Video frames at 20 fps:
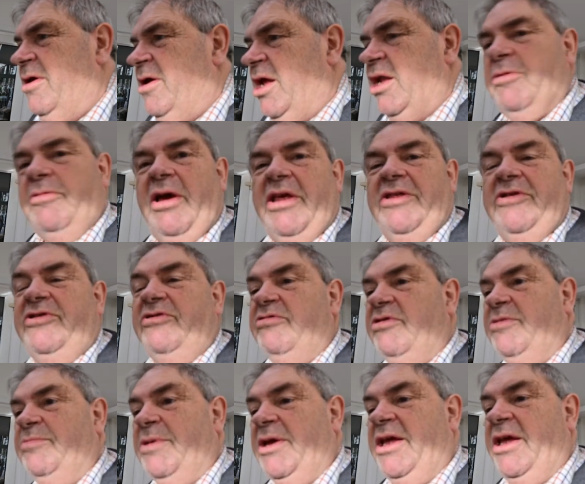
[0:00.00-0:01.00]
in a way than
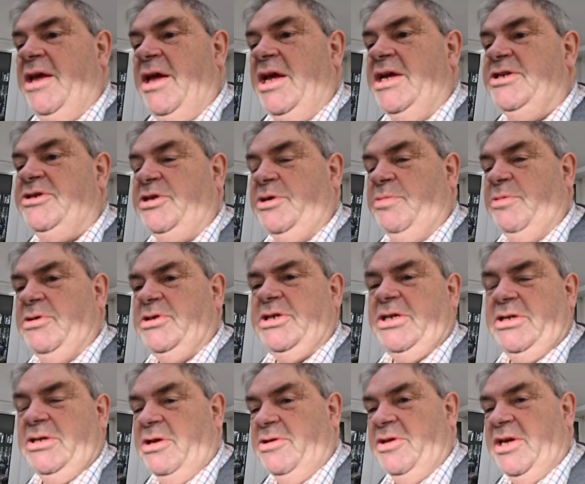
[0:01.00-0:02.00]
doing me history books,
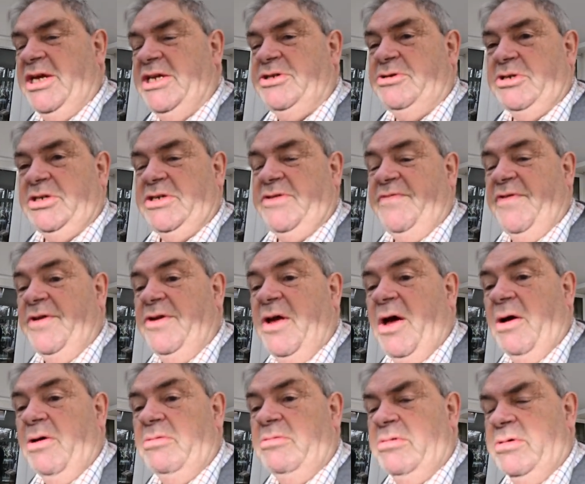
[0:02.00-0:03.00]
because a lot of the history stuff I
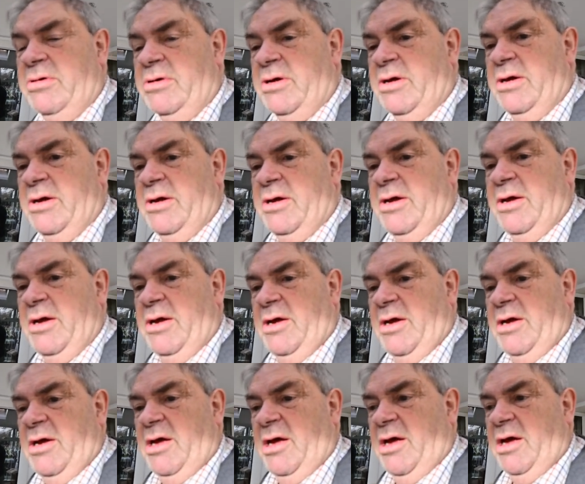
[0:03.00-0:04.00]
know,
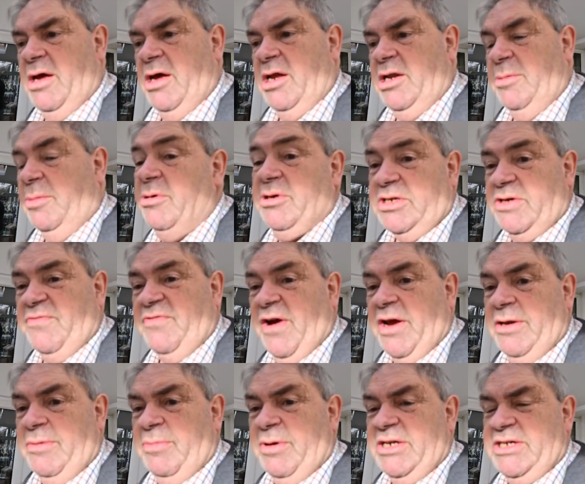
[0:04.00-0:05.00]
and I'm always
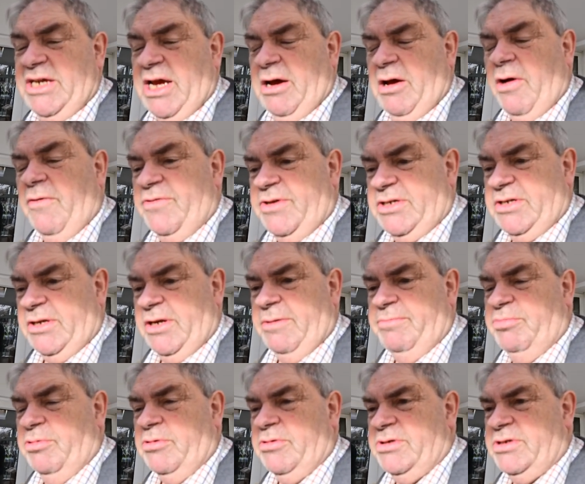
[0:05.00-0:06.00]
finding bits out, obviously,
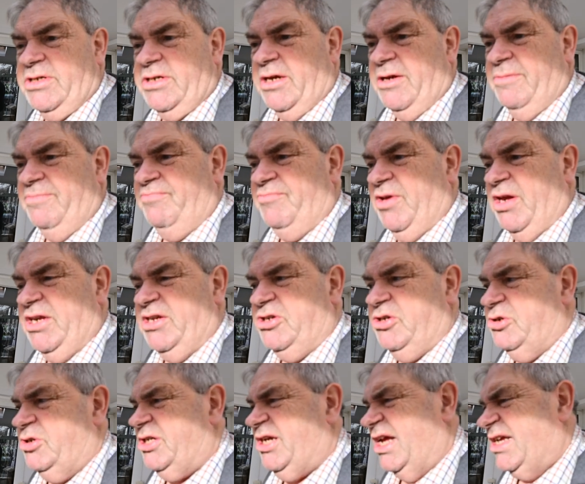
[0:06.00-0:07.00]
but it
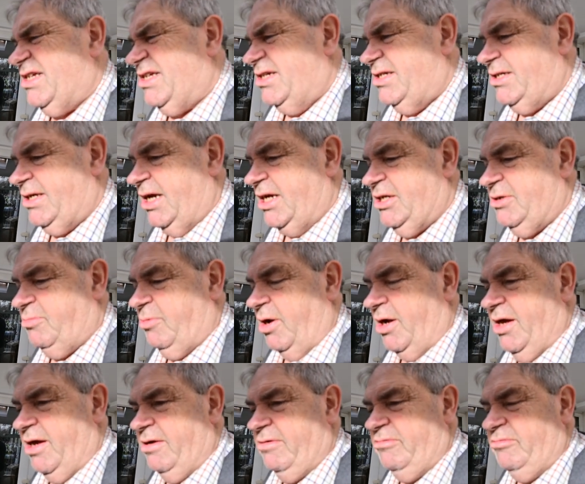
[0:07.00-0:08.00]
just gets to the stage
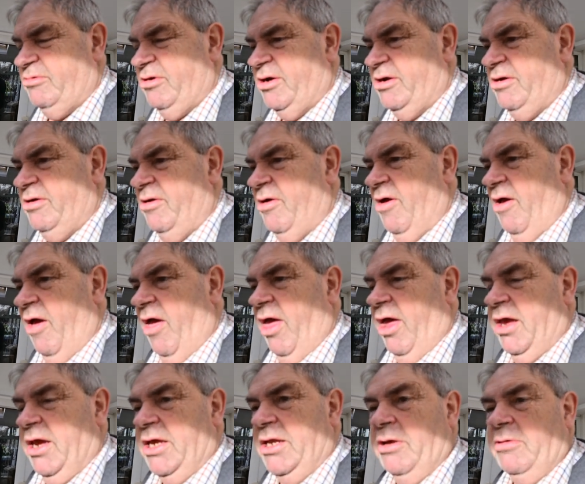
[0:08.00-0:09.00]
where
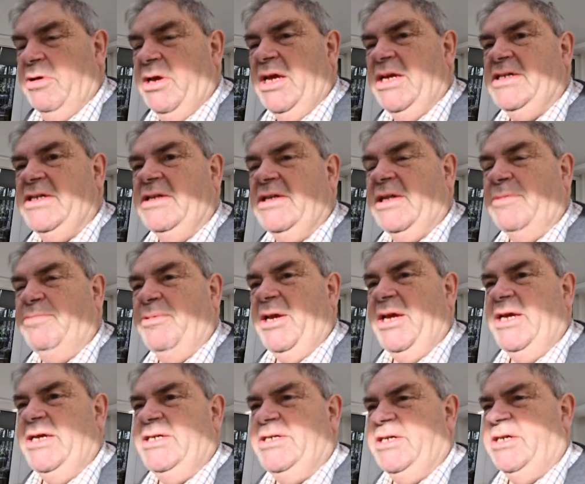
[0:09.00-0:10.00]
you know, it is a little bit
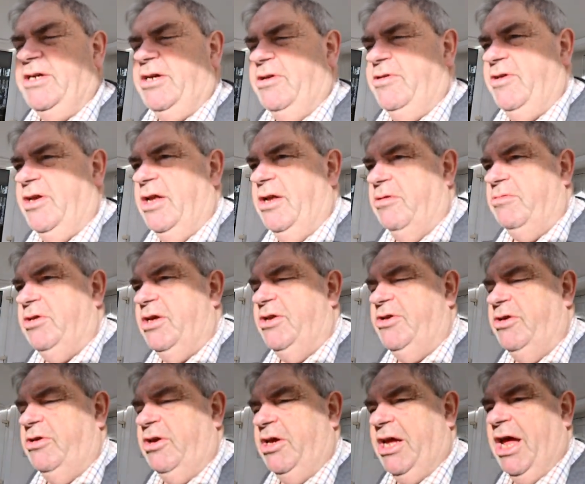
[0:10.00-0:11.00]
easy. You know,
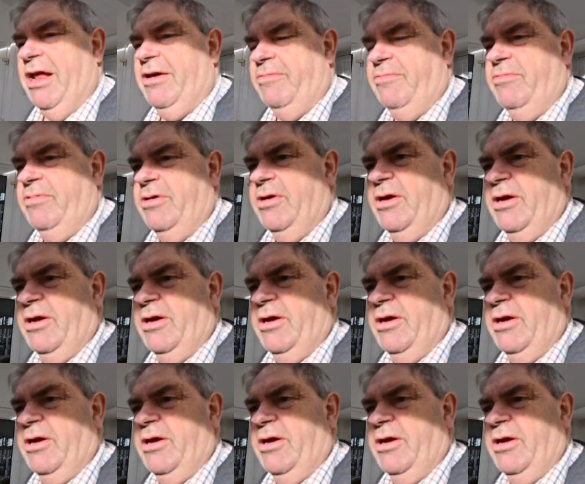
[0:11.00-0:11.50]
you can